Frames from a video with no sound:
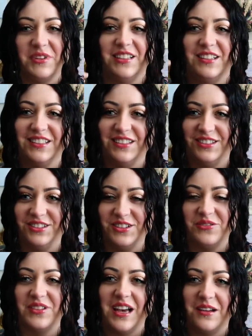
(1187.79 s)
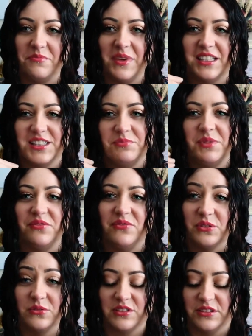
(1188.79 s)
And you know, that makes me
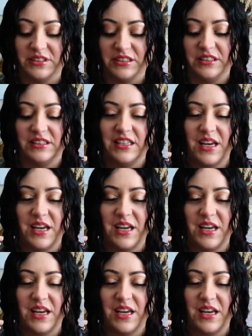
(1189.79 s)
feel good.